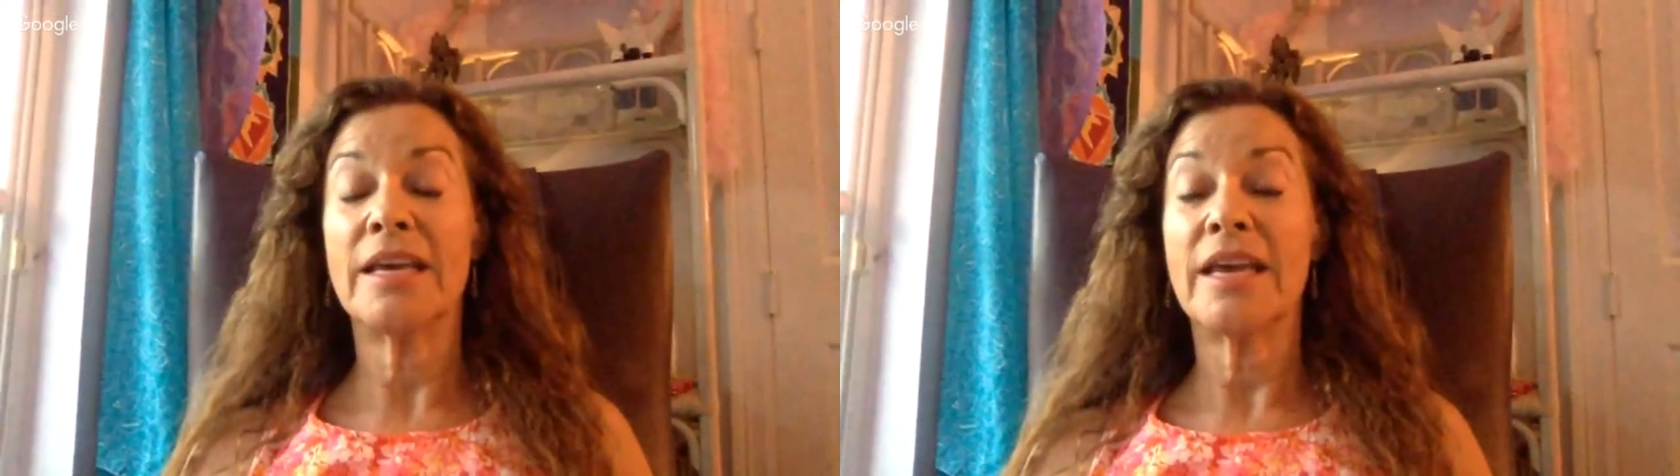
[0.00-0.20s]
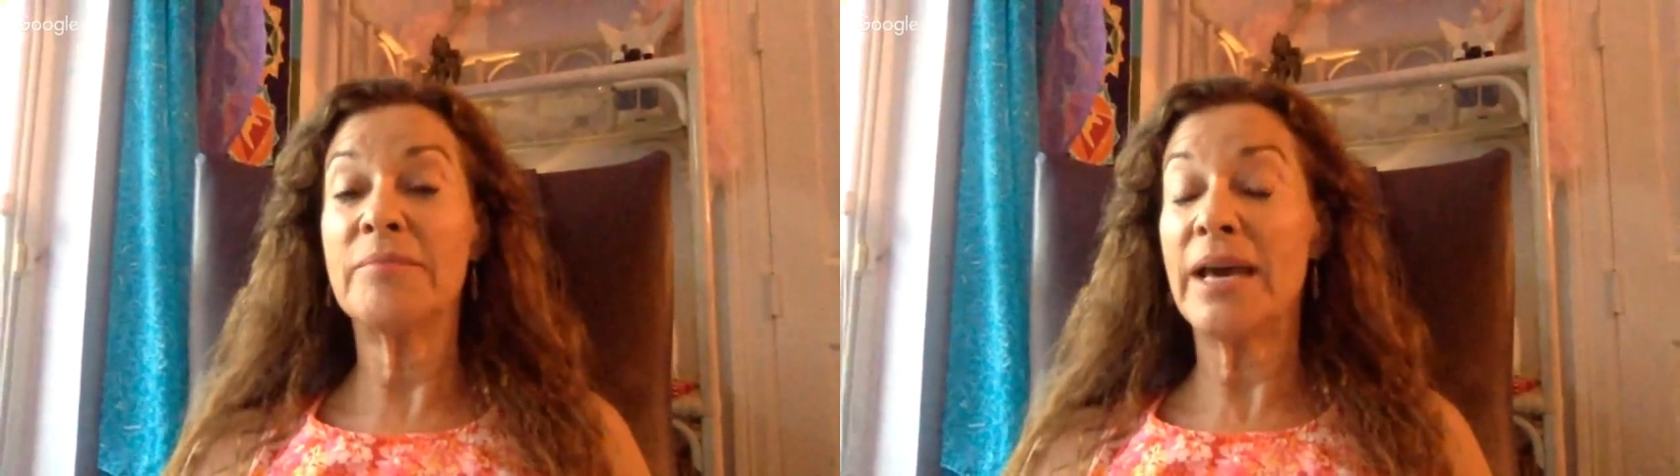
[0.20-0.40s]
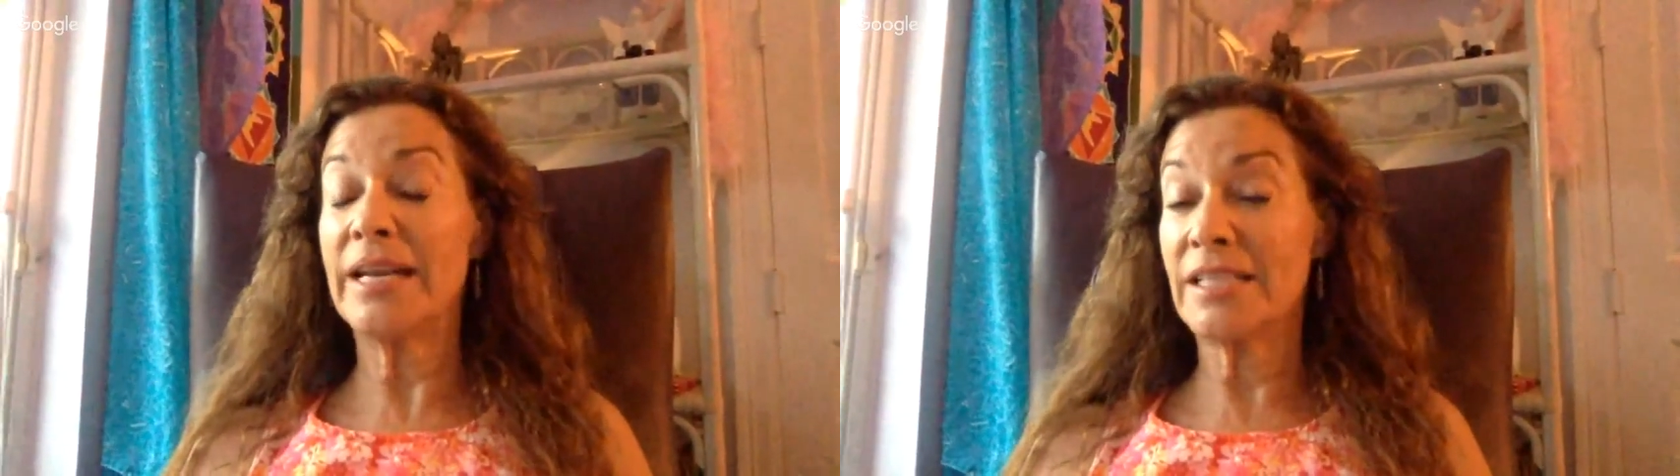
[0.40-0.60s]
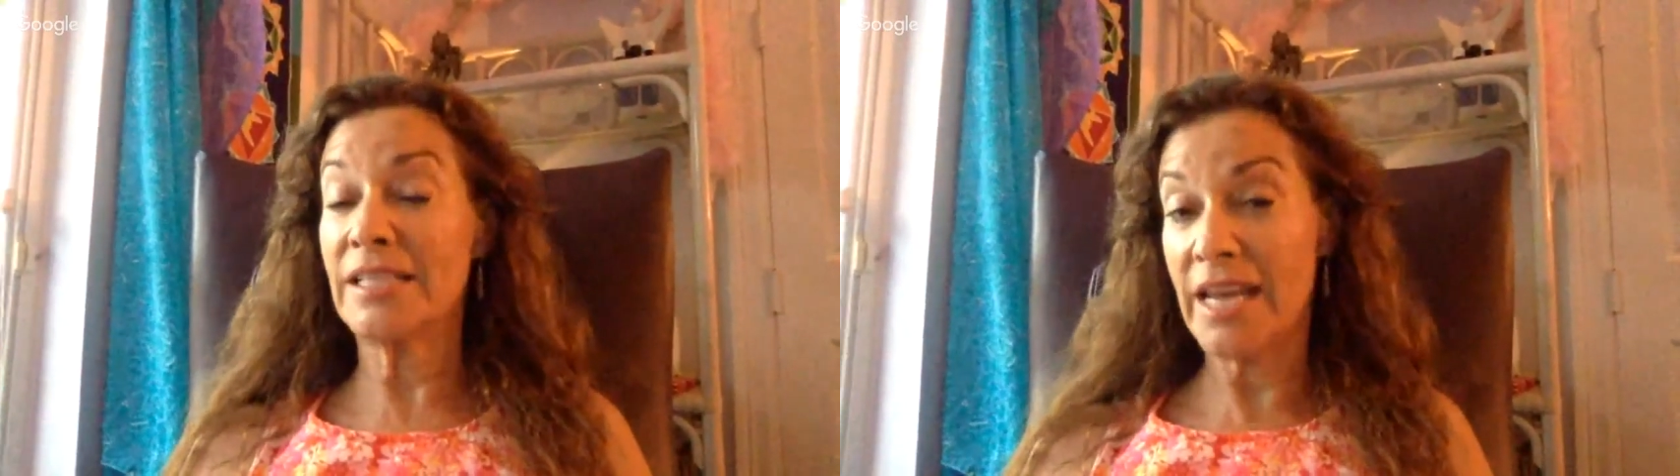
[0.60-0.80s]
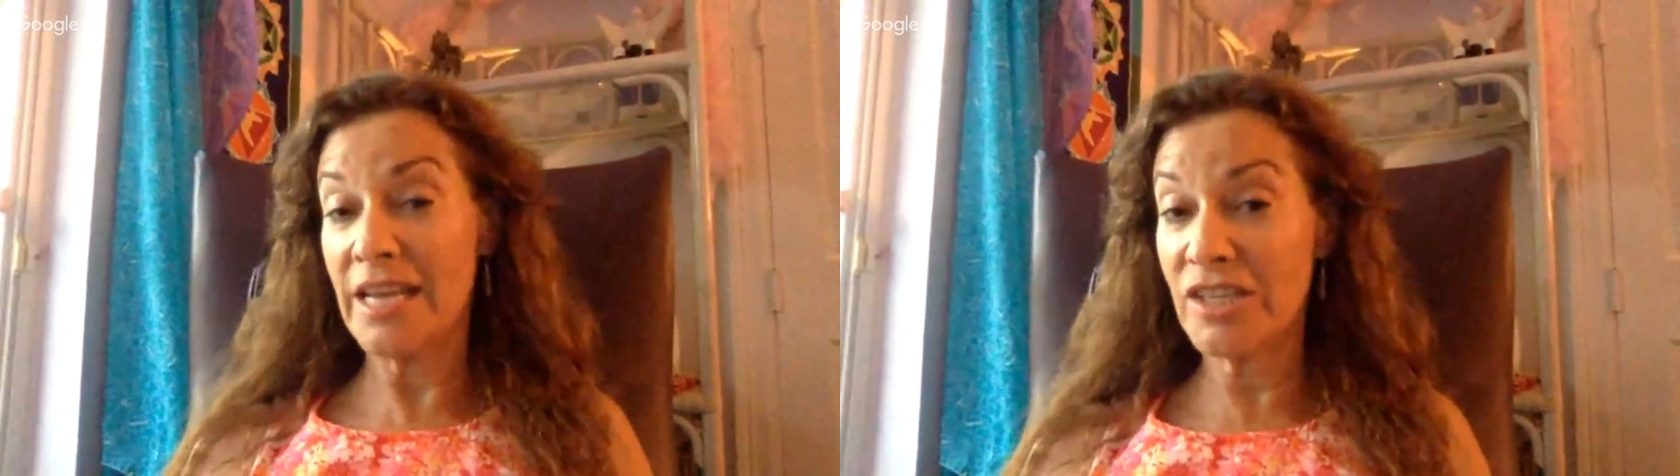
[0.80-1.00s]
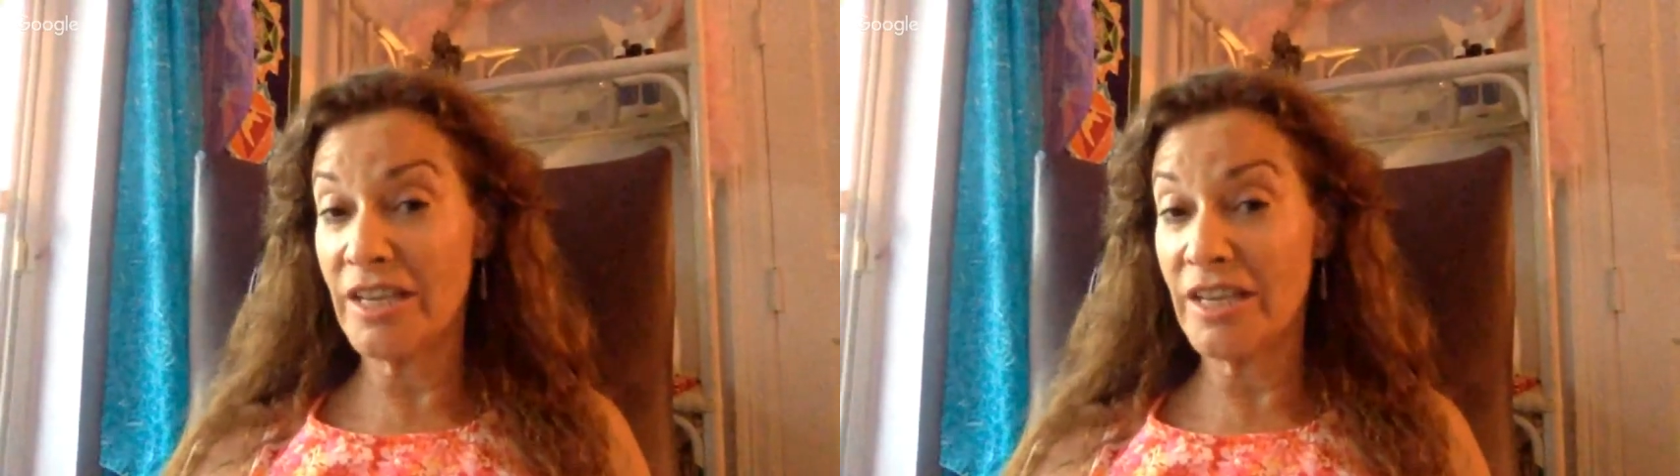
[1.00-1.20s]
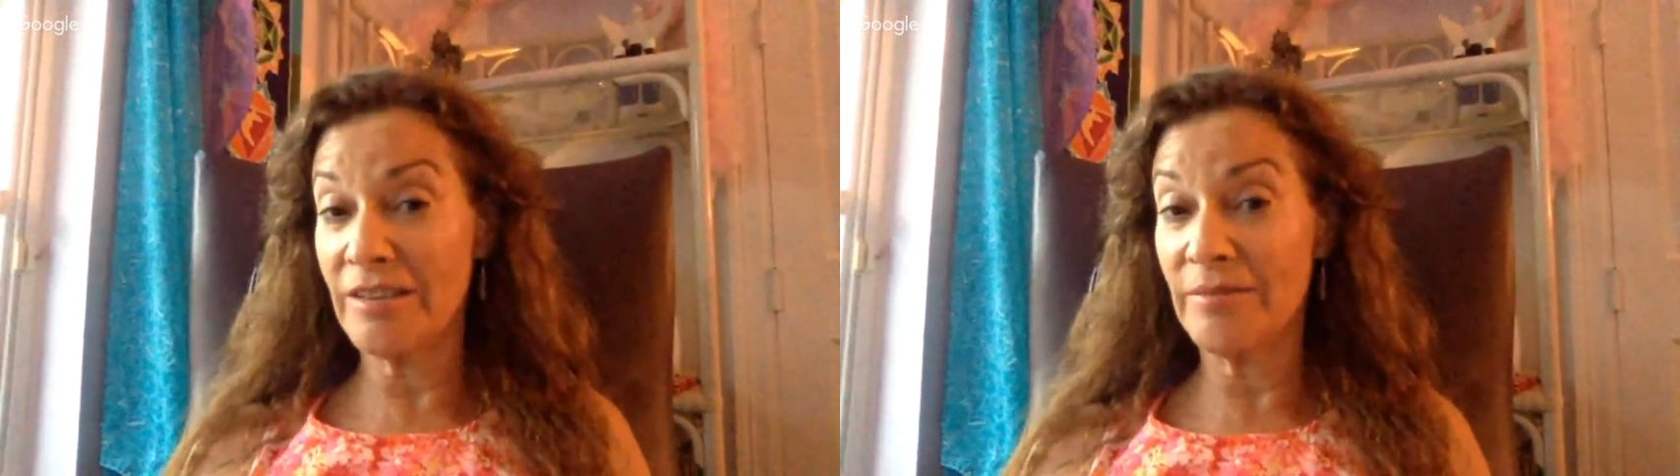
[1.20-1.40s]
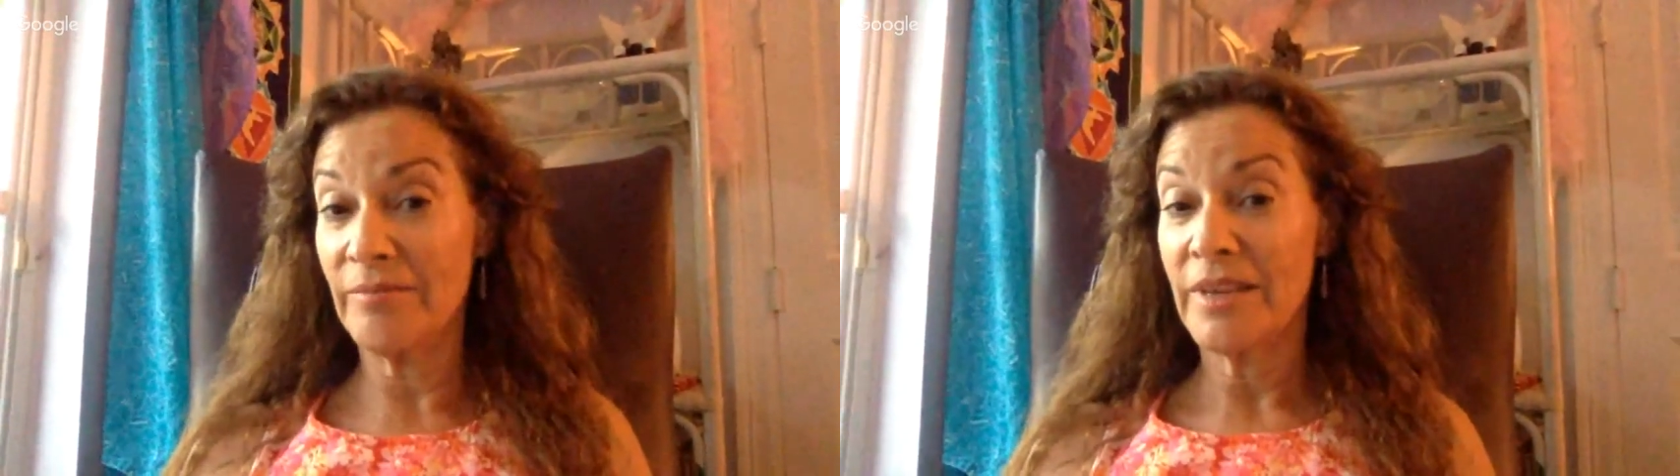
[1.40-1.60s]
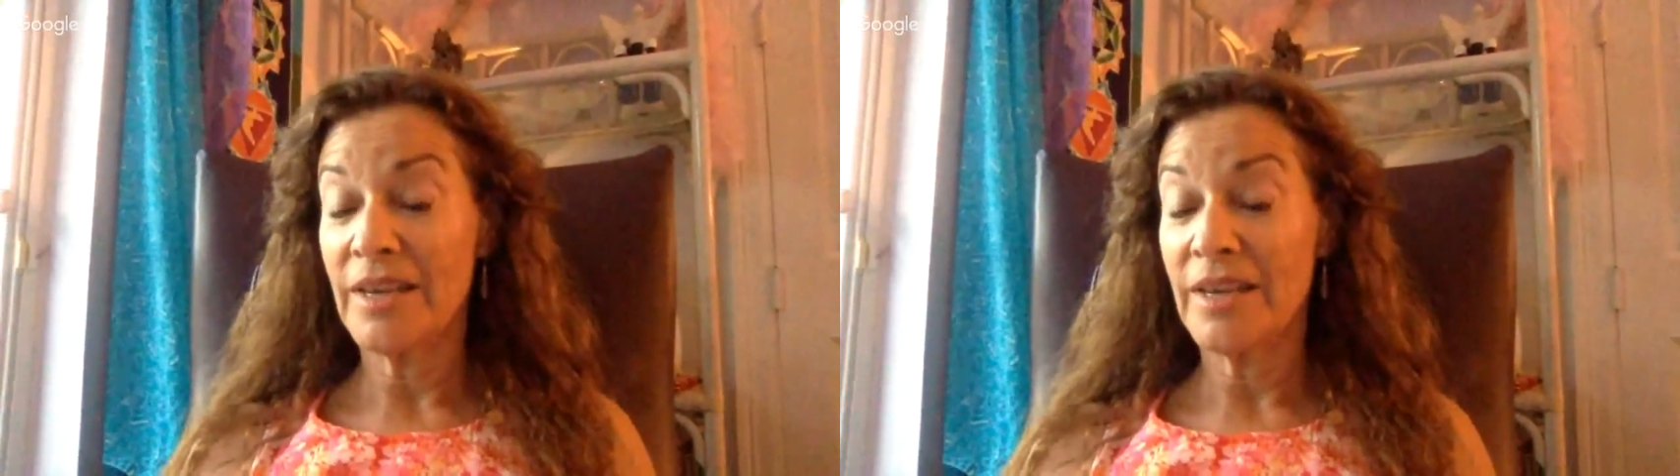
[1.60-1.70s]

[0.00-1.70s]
in meditation,